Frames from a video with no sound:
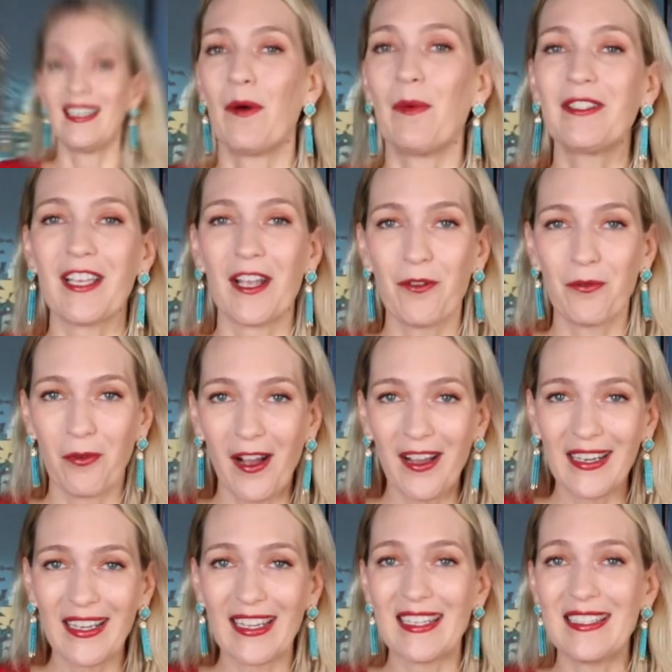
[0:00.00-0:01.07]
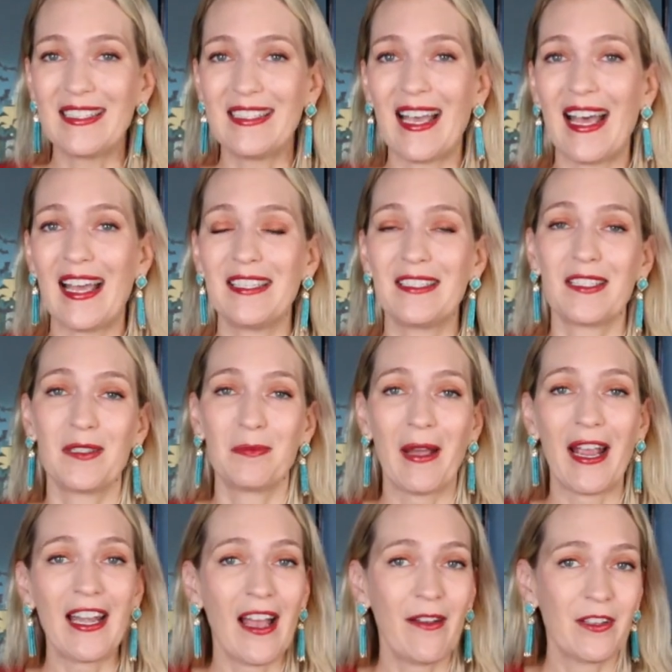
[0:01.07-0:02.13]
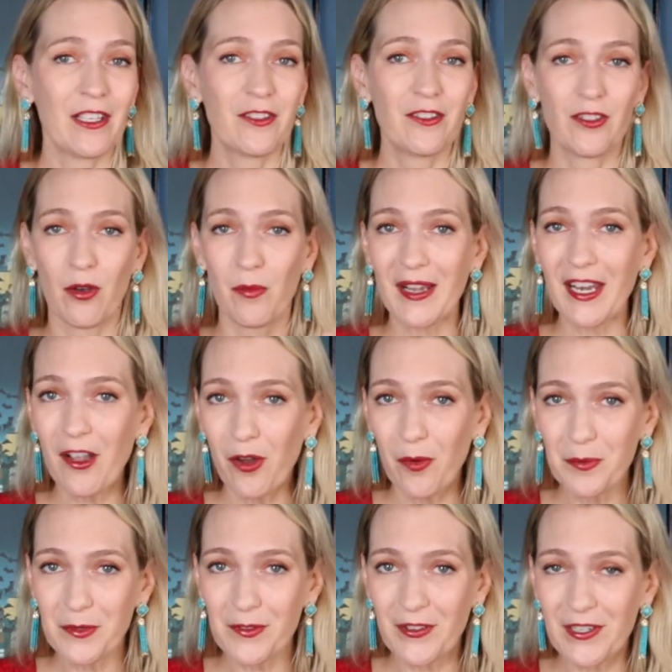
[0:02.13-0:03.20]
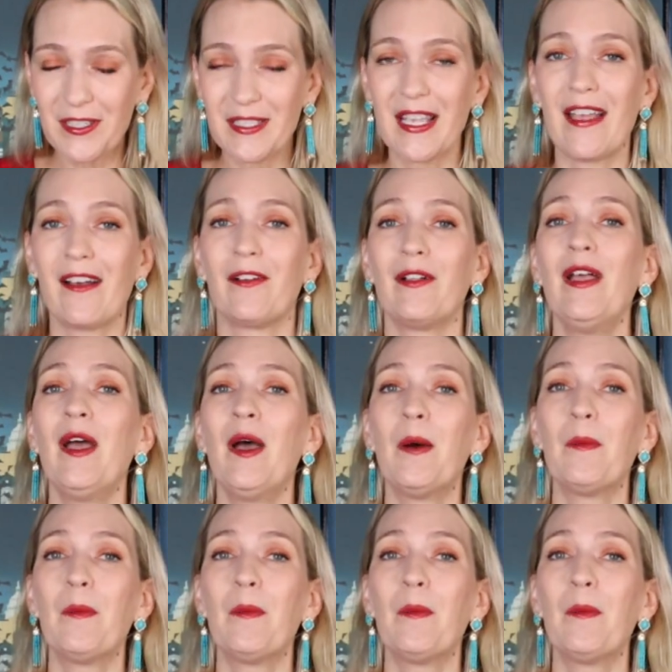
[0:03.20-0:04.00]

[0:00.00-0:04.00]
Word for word: Now, what's ironic is that despite having so many homes for sale,